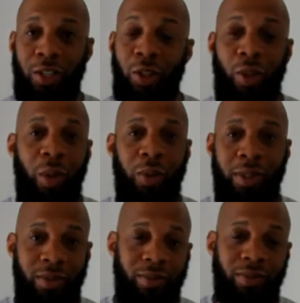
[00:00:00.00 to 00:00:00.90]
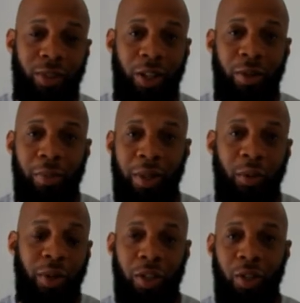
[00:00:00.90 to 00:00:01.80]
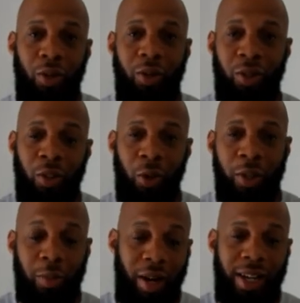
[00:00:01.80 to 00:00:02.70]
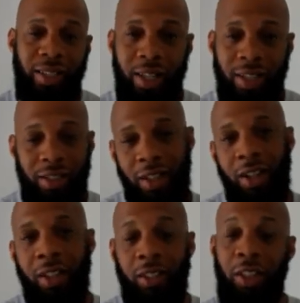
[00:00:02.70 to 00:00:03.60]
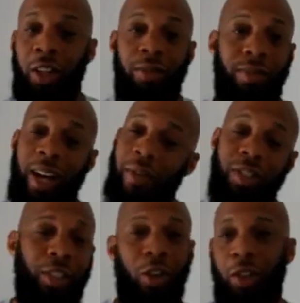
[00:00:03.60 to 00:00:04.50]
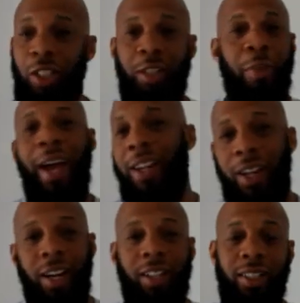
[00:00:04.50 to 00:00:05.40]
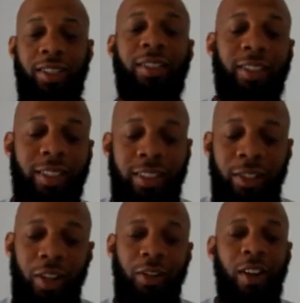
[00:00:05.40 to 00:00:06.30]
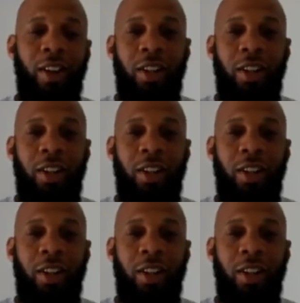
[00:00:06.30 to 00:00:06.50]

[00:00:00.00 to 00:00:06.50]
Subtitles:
told you I would, you know, be with you during the process. You know, obviously, you know, good, bad, and ugly, you know.